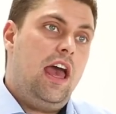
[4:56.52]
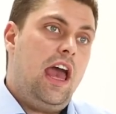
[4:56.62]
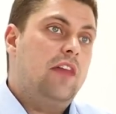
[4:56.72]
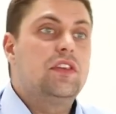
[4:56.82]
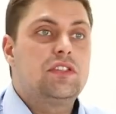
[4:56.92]

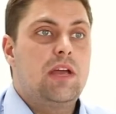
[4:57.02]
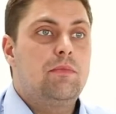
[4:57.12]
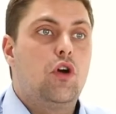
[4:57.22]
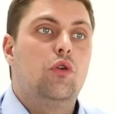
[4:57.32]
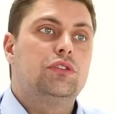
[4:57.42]
And the
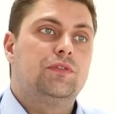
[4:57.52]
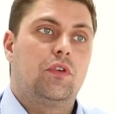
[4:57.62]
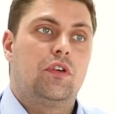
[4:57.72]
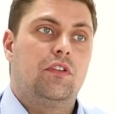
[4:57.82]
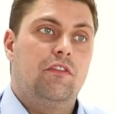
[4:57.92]
same goes
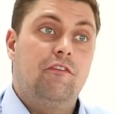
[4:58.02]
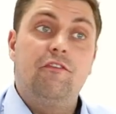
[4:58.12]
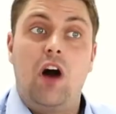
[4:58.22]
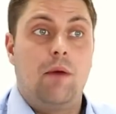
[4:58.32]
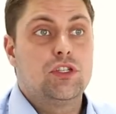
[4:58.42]
for
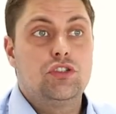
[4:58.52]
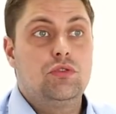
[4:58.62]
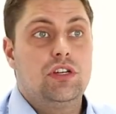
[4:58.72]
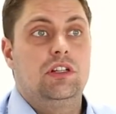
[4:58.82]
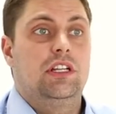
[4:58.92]

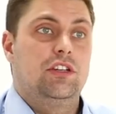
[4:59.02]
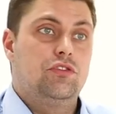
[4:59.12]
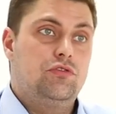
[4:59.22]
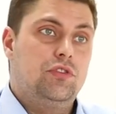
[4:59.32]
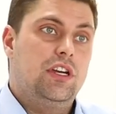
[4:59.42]
pharmaceutical
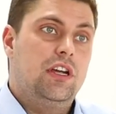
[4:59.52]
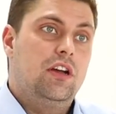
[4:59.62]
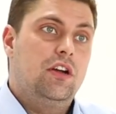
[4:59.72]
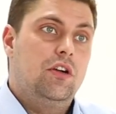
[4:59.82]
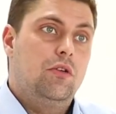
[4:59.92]
industry,
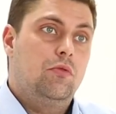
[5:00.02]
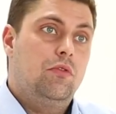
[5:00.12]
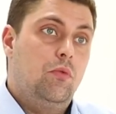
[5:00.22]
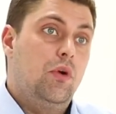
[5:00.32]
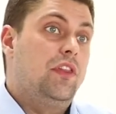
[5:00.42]

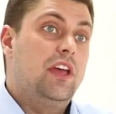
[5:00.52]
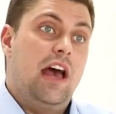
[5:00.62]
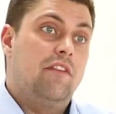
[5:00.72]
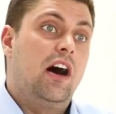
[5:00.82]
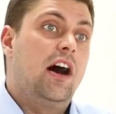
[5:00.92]
where they
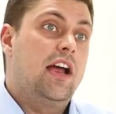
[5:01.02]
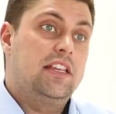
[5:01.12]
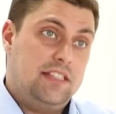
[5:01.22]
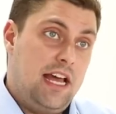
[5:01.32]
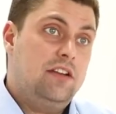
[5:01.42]
have high
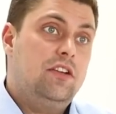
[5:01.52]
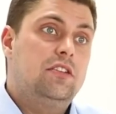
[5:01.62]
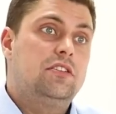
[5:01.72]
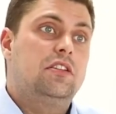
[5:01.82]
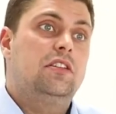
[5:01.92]
standards